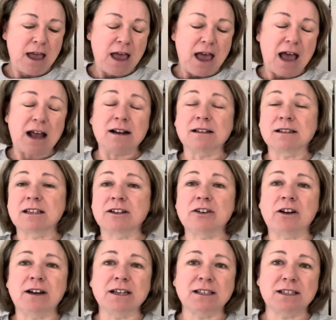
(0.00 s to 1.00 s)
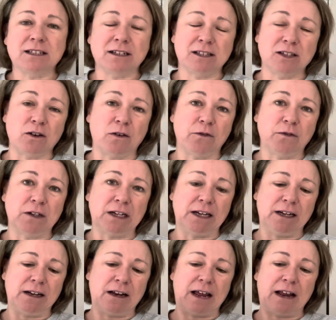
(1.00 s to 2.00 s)
And it's a nice soft
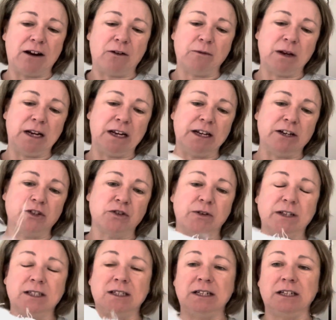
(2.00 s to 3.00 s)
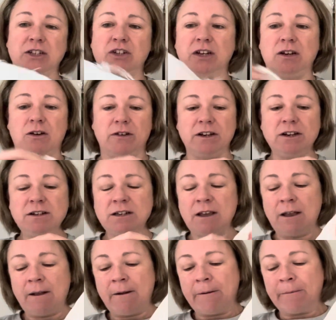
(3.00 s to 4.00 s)
linen, and I really enjoy stitching on it,
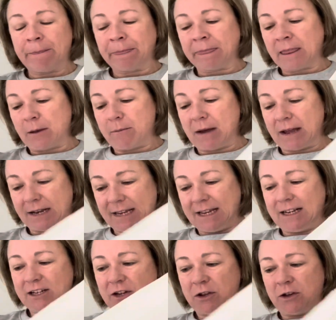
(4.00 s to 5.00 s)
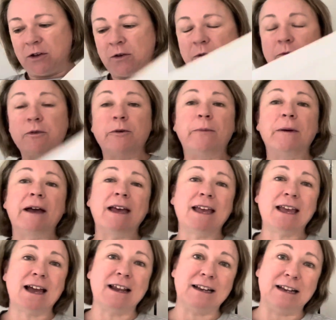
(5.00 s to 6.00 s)
but it will
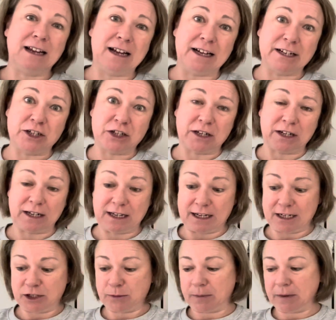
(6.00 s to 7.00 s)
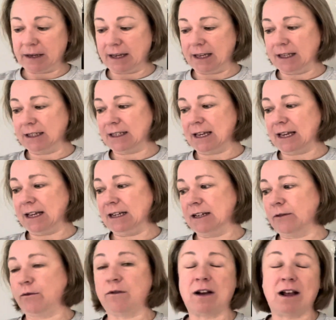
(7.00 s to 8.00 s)
be a large piece, and
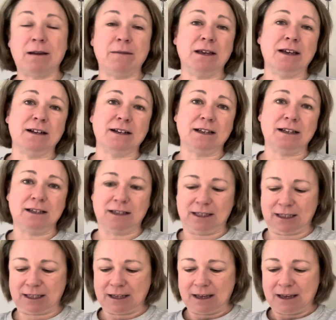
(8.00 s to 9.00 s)
framing it is